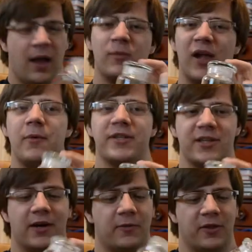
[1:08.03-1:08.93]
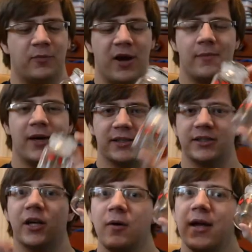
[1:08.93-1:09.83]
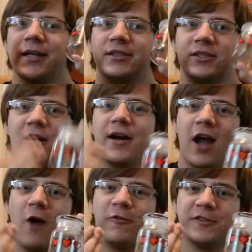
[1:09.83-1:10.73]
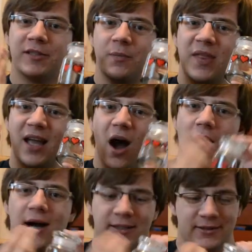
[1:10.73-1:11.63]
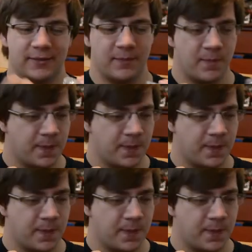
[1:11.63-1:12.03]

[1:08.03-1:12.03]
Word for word: am glad we started with the brown box, you know? Starting off with something awesome.